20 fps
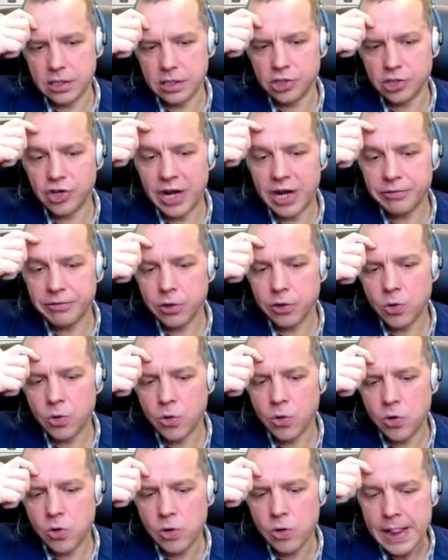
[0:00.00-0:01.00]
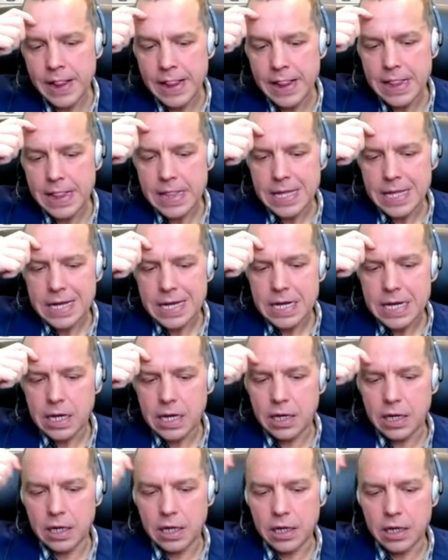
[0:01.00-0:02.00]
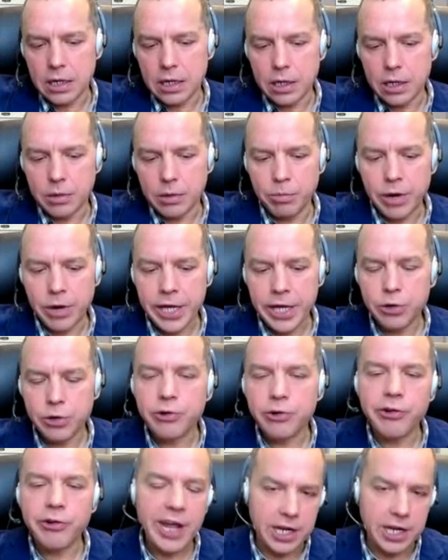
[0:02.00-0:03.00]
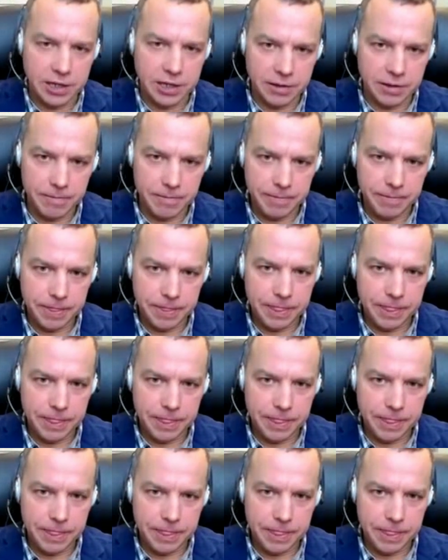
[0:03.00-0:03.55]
the draft law uh, buy Ukrainian